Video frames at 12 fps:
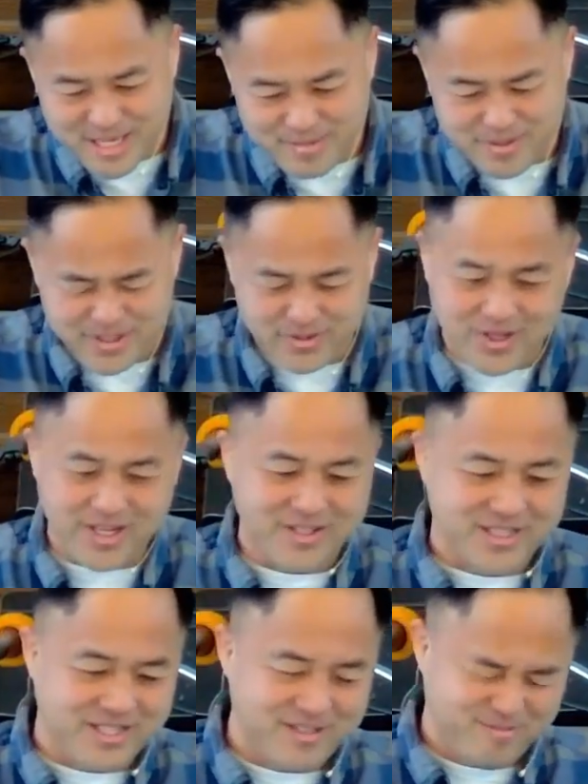numbers.
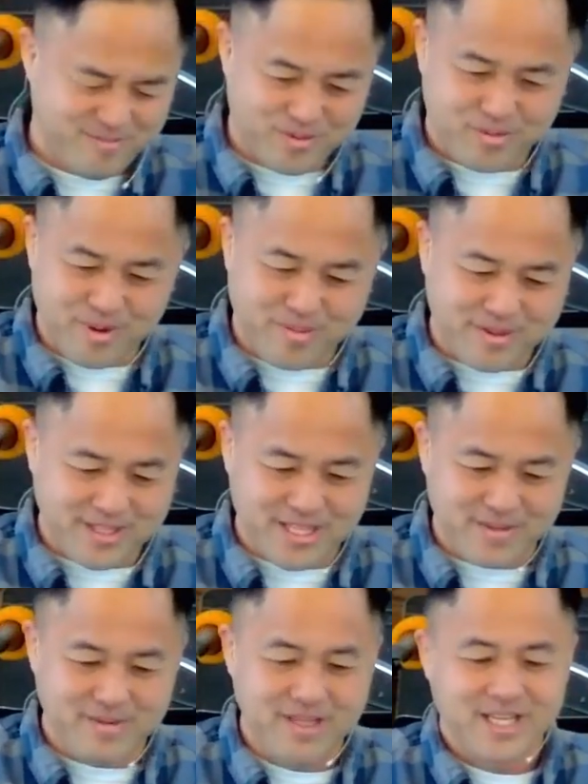Well, remember
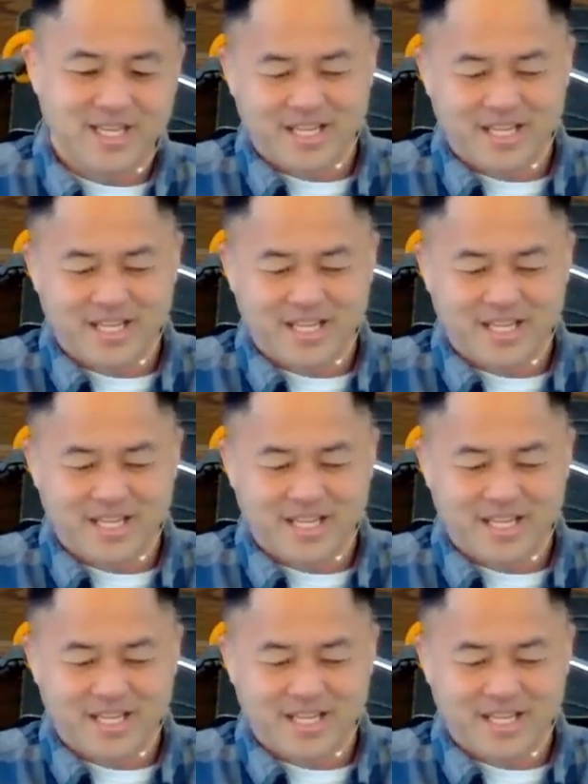them?